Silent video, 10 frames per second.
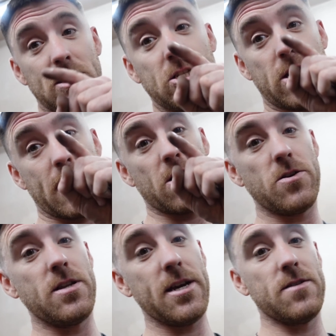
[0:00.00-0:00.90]
check
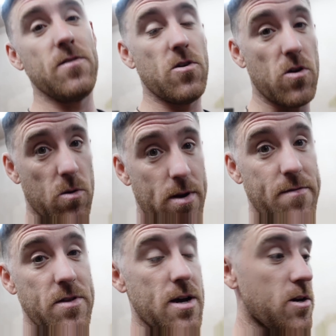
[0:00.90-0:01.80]
out the next vlog
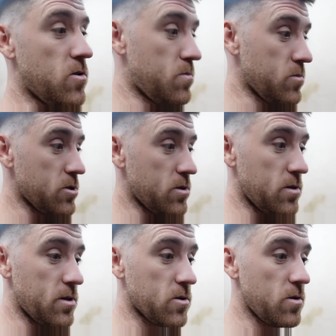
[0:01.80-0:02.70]
whenever that comes.
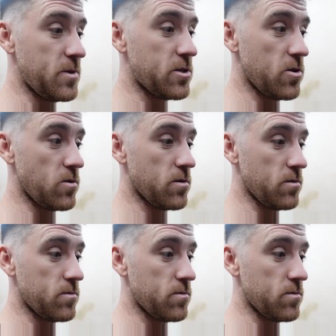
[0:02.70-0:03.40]
Going to be soon.